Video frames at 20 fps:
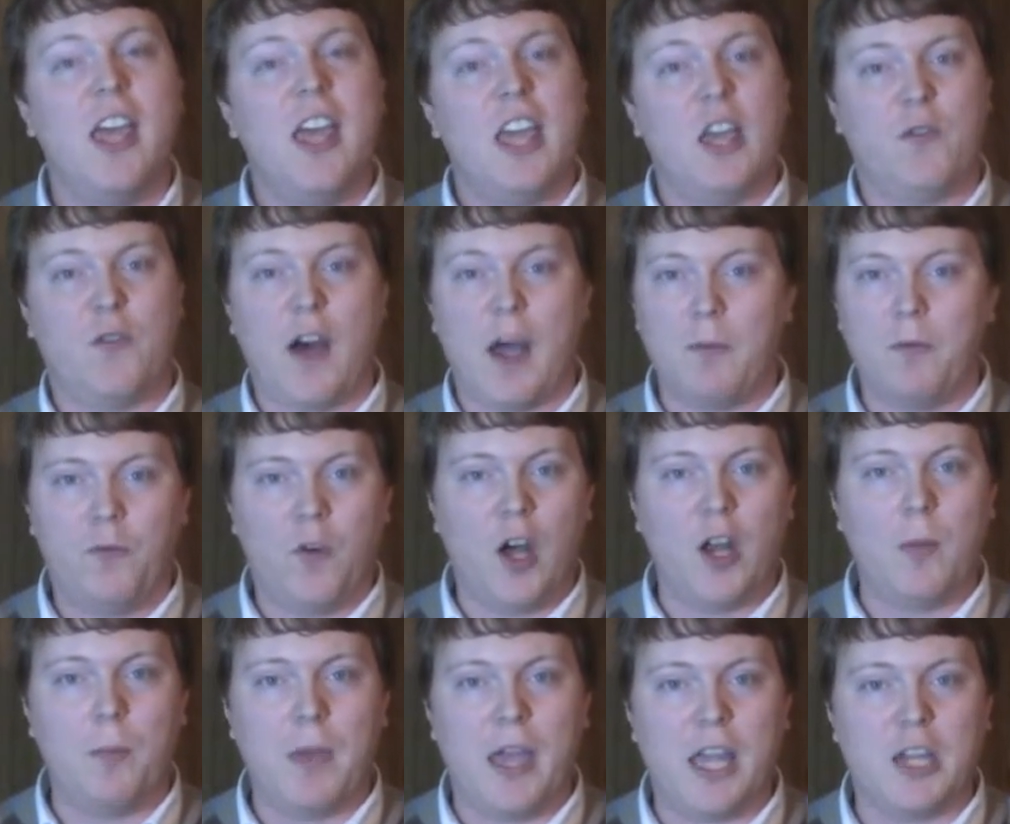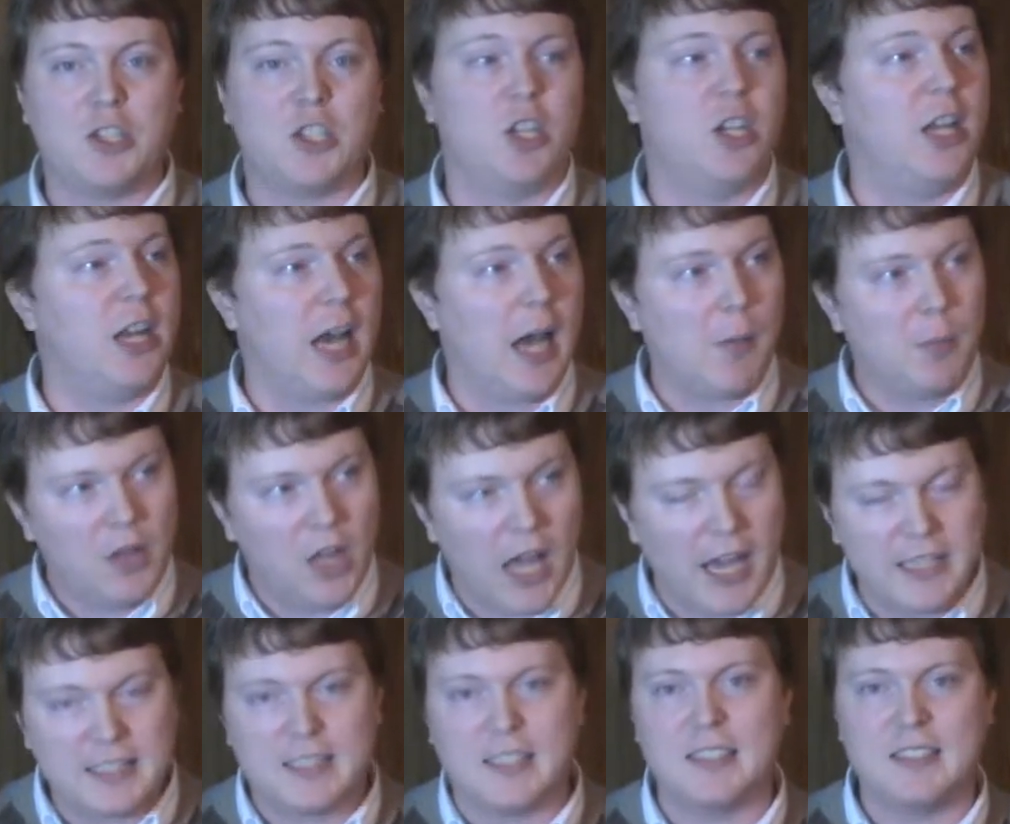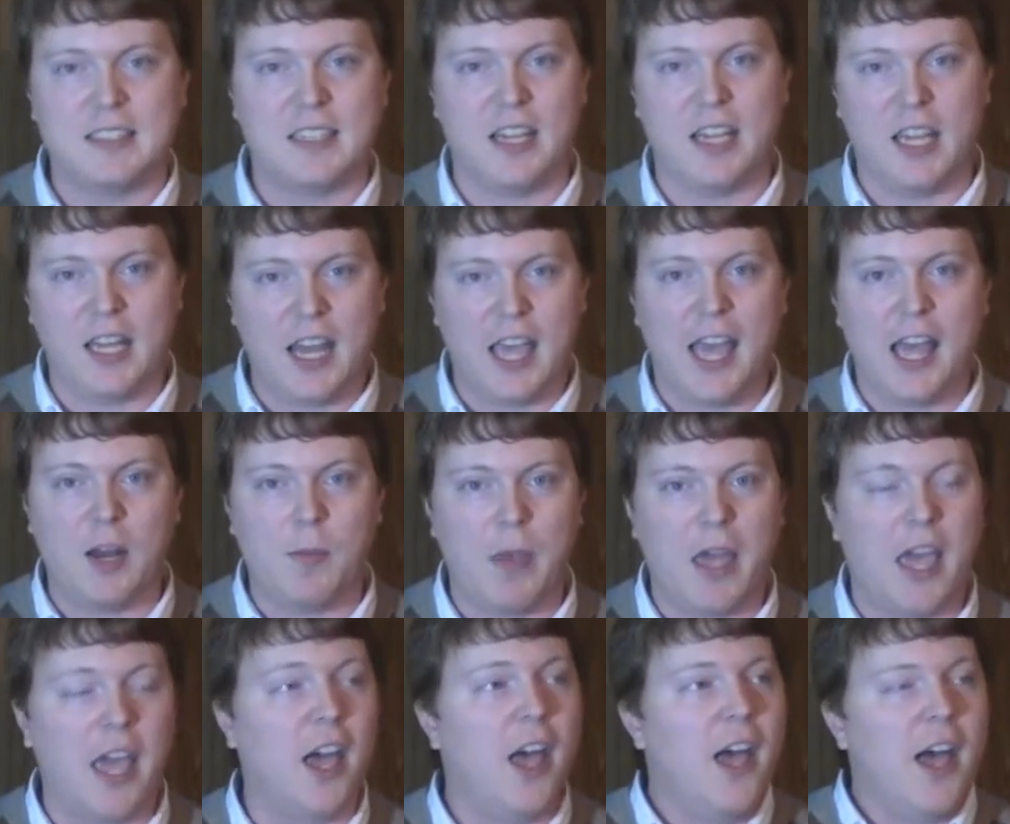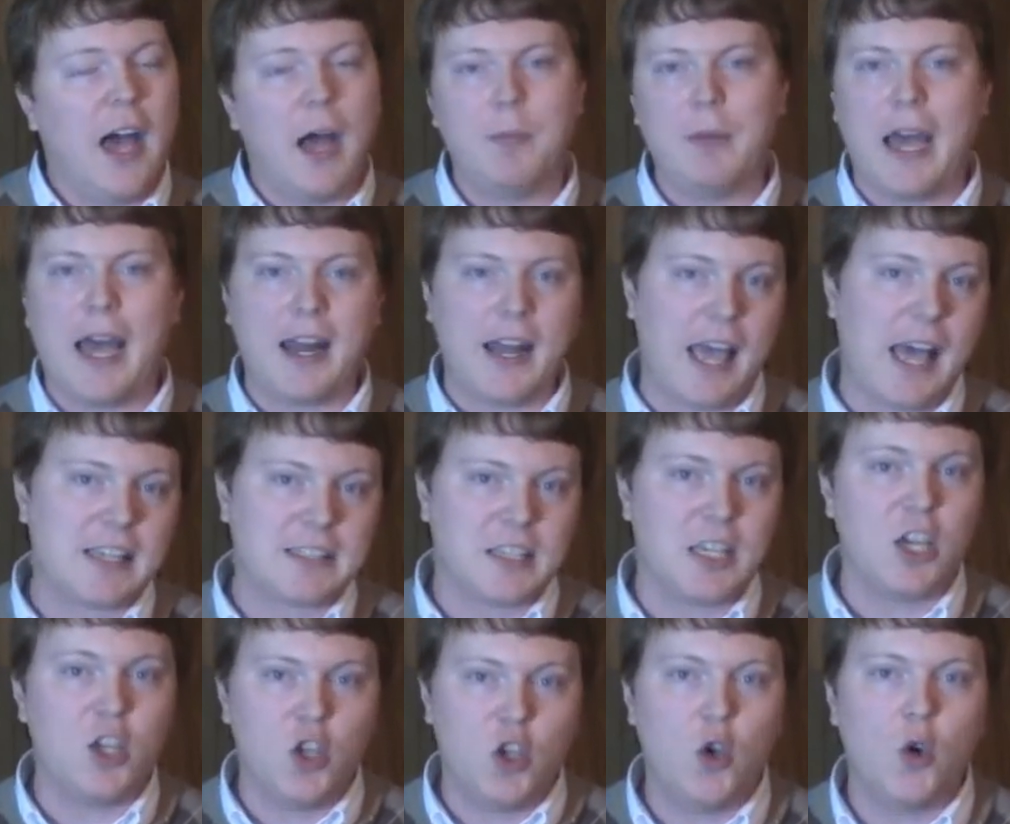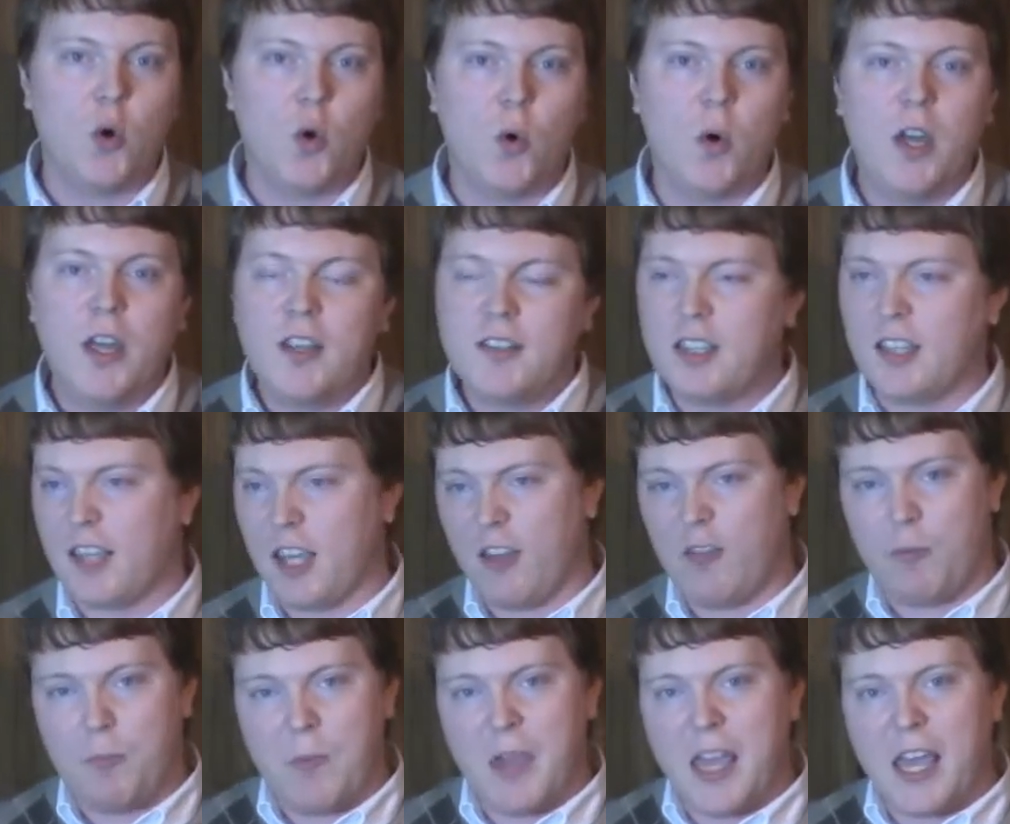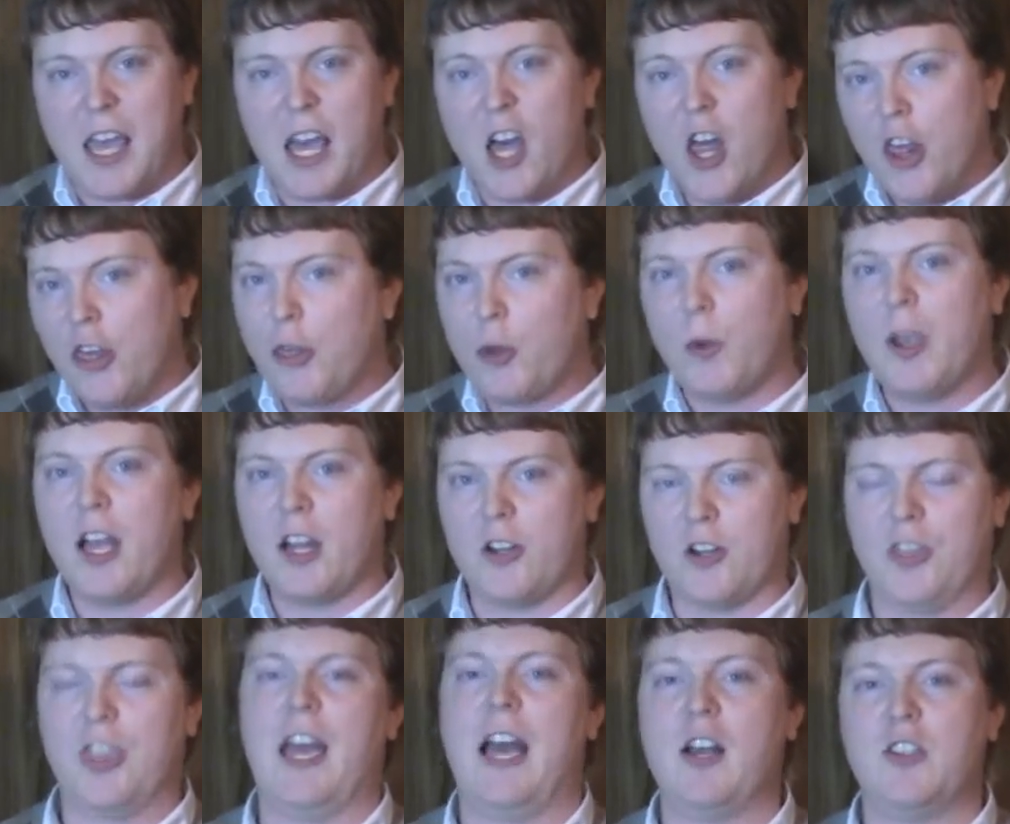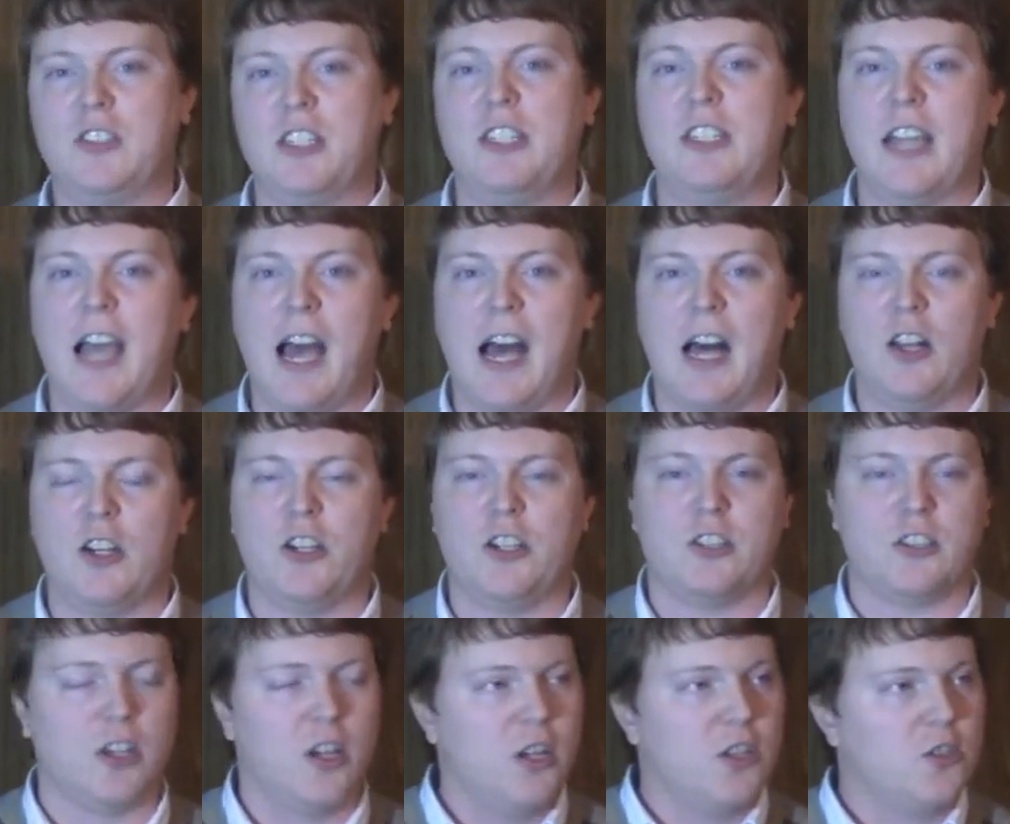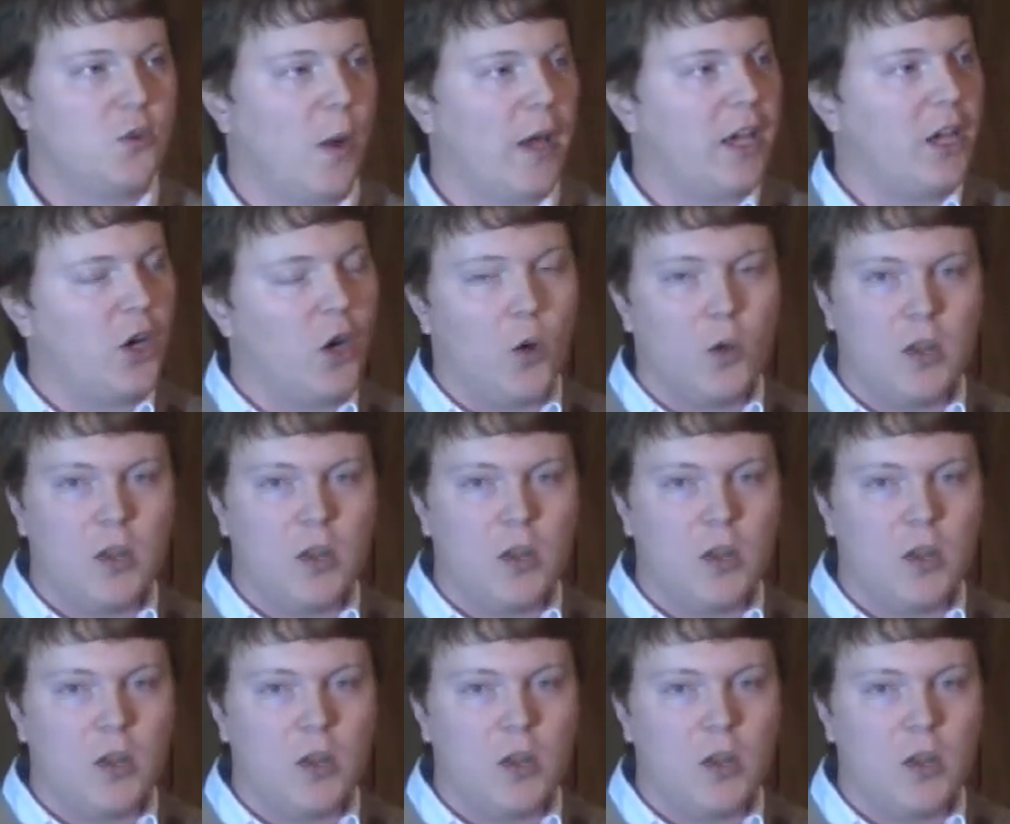if I'm Funimation and I'm licensing an anime, I'm not asking you to give me $300,000 so I can go